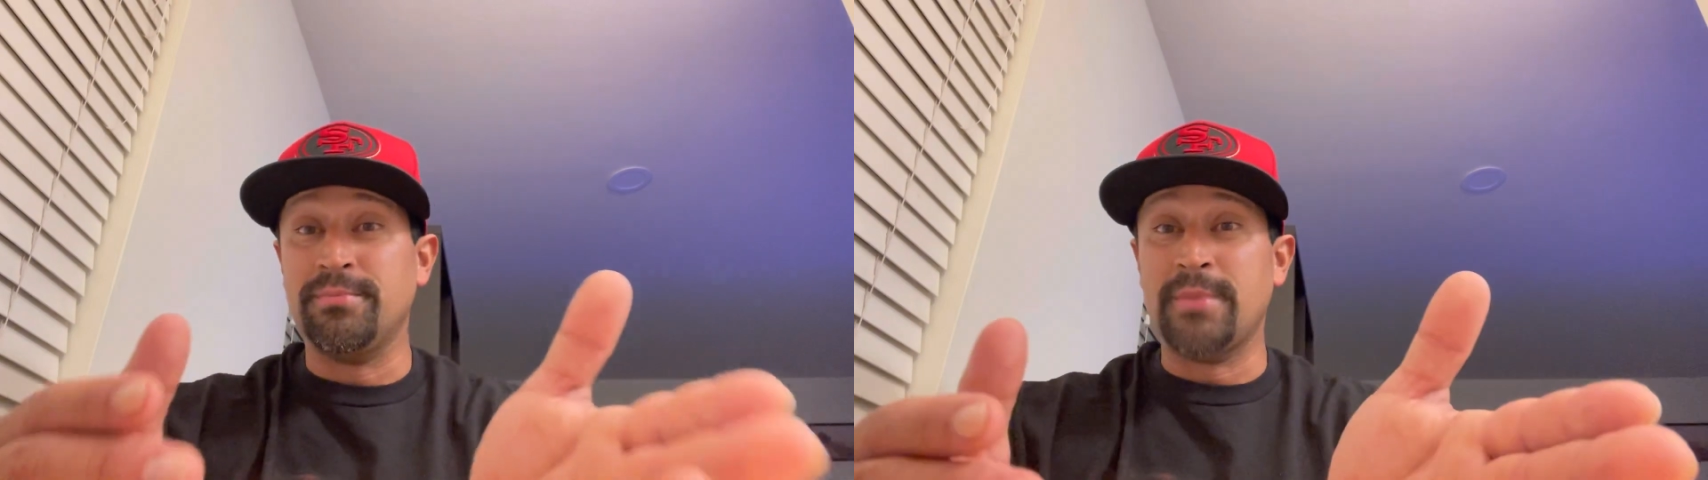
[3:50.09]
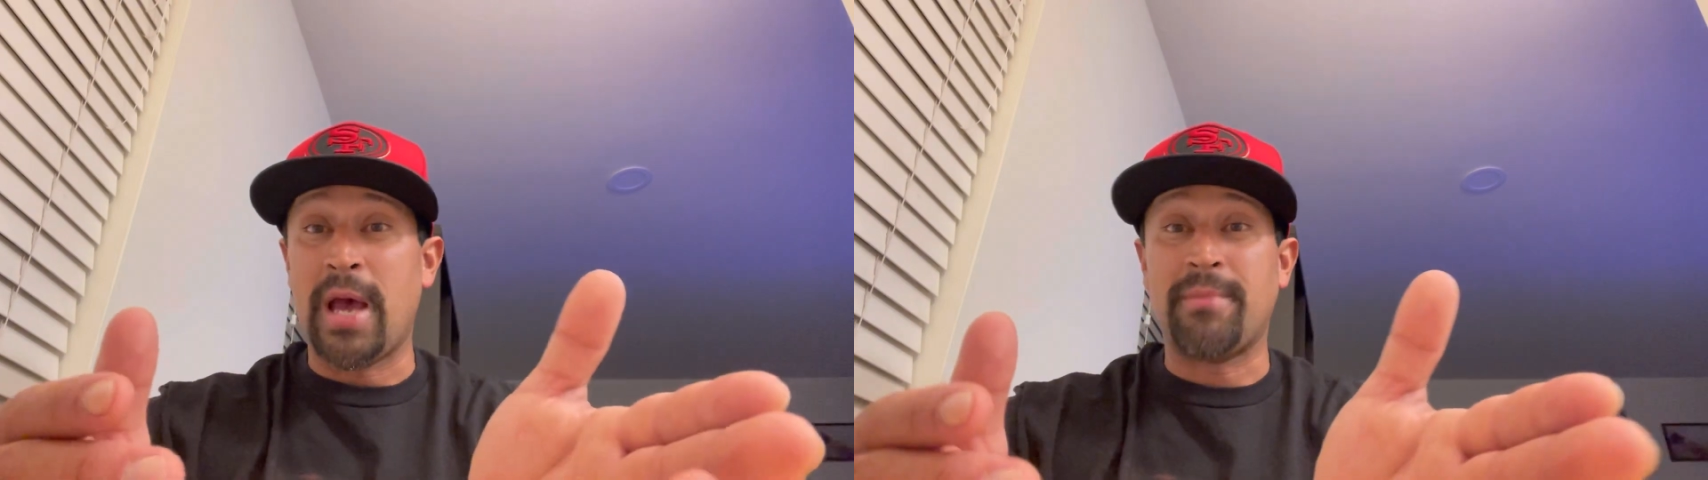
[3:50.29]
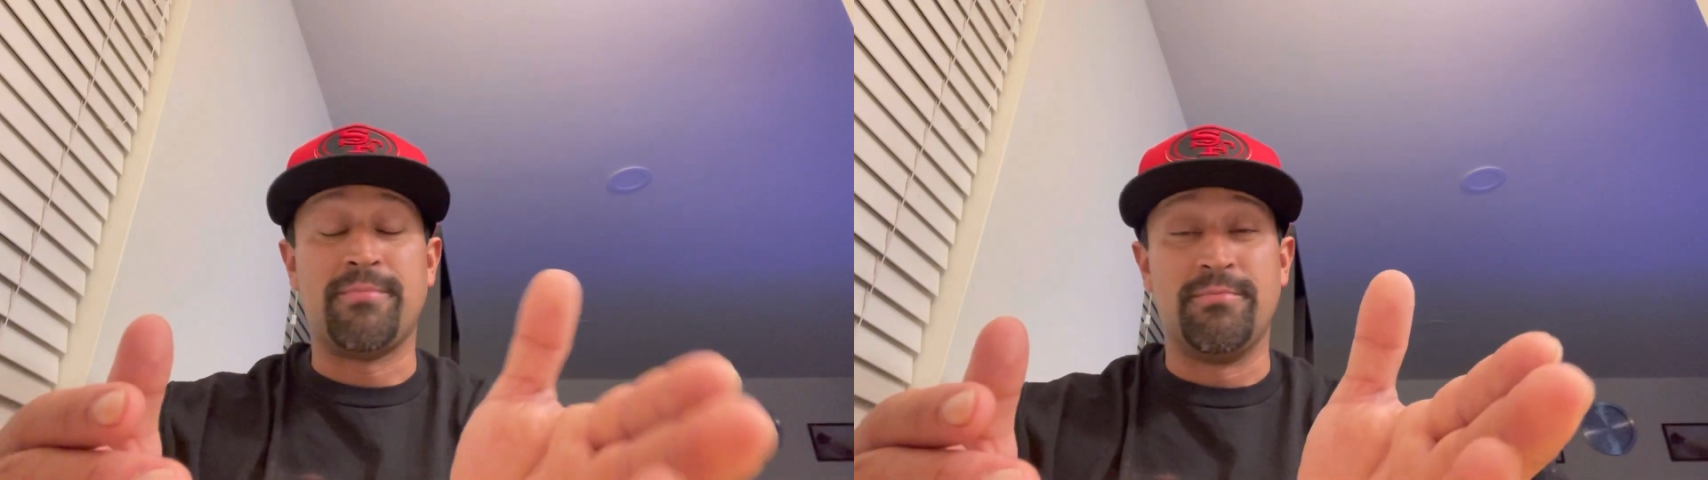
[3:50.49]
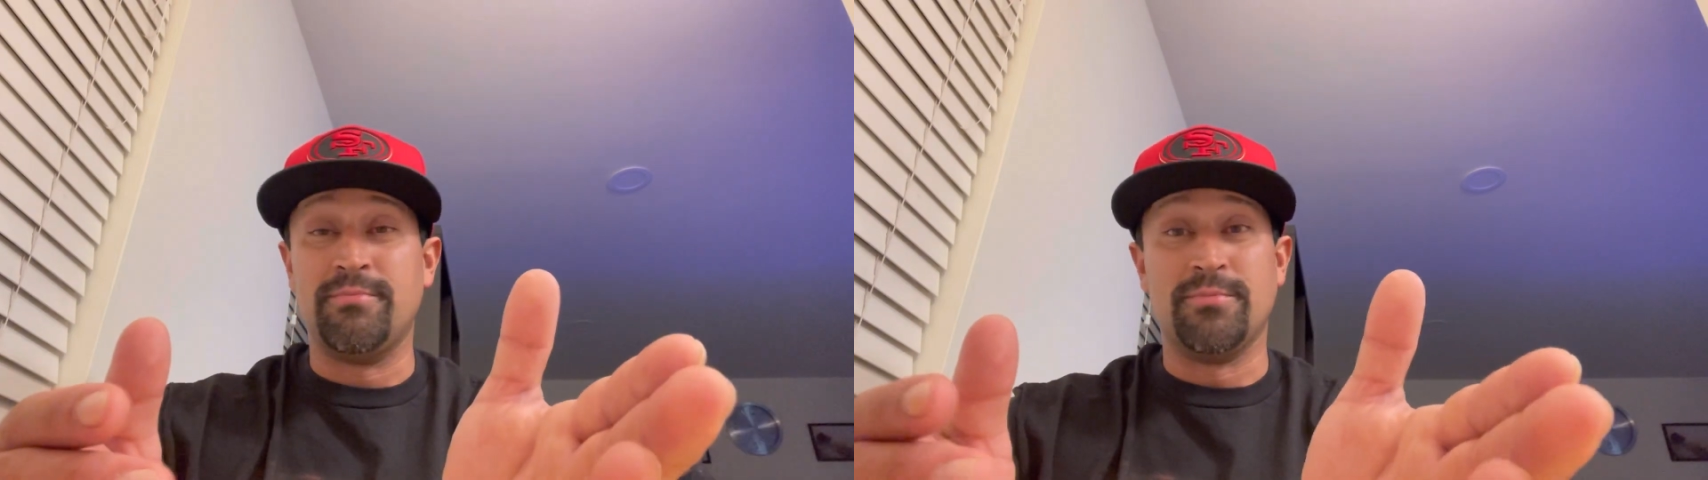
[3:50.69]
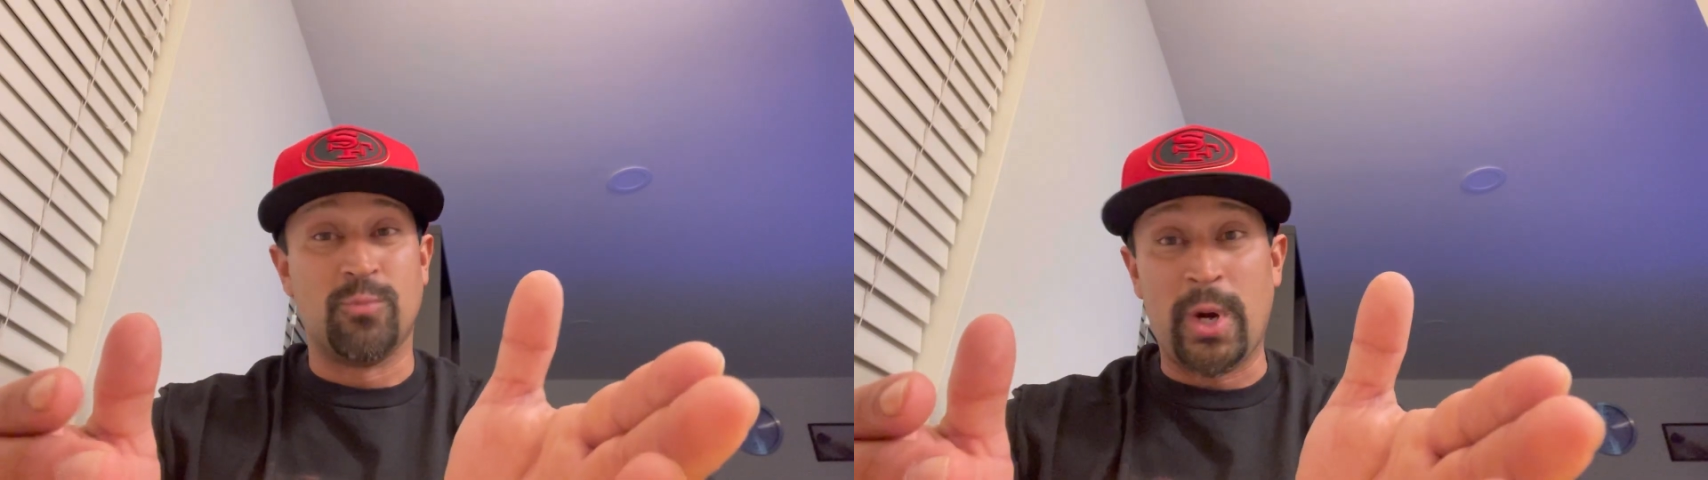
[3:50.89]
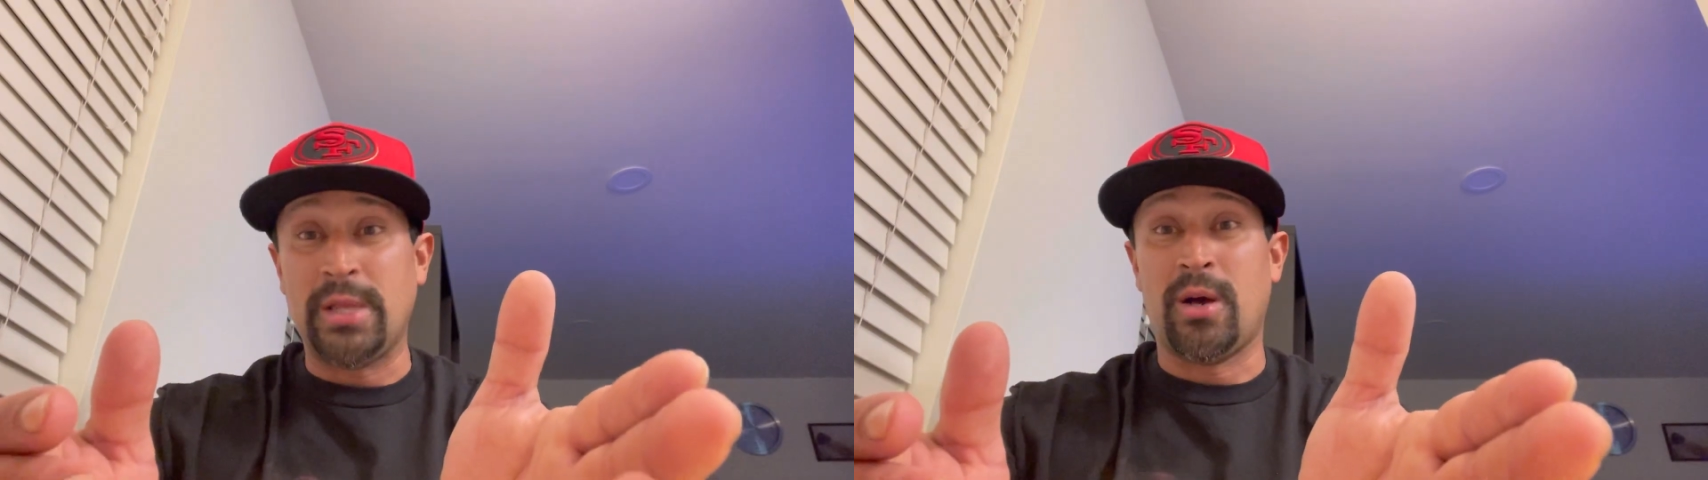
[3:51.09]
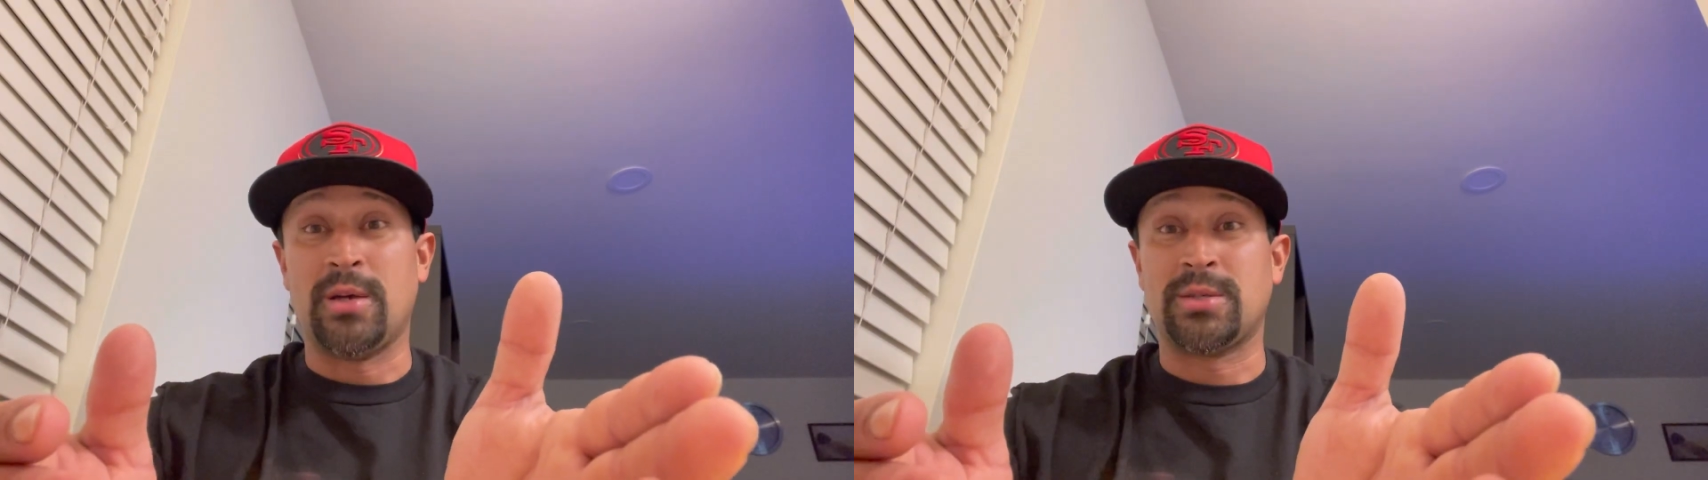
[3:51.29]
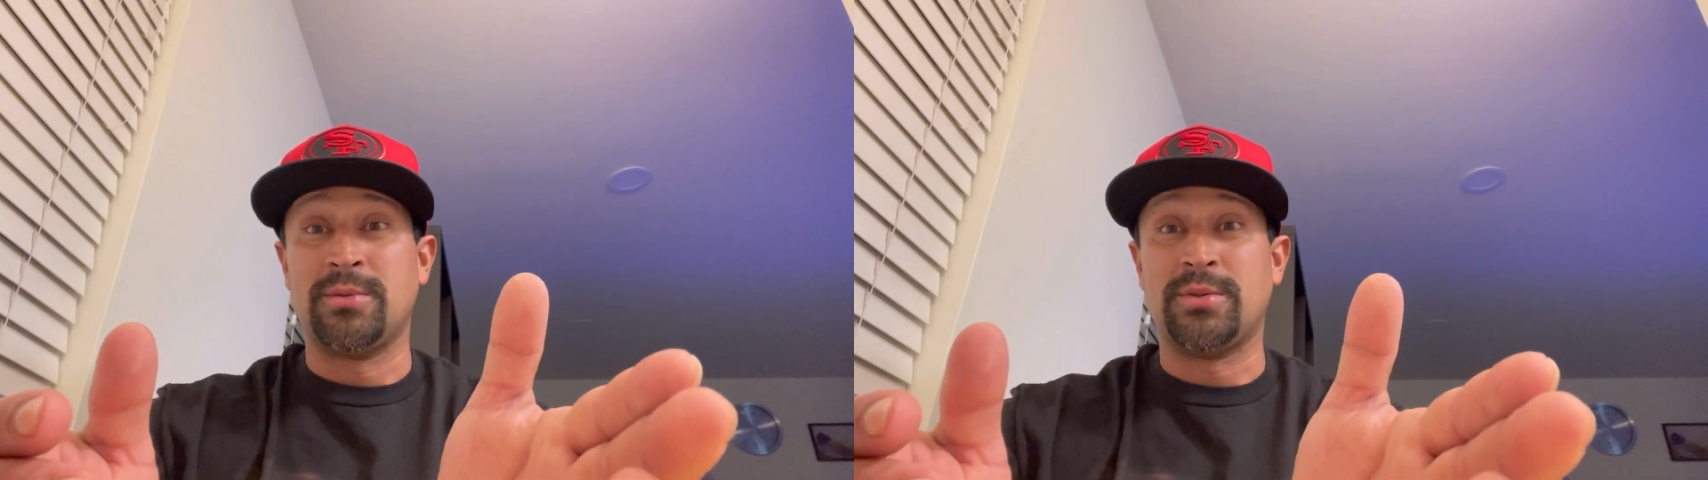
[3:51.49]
had weight loss,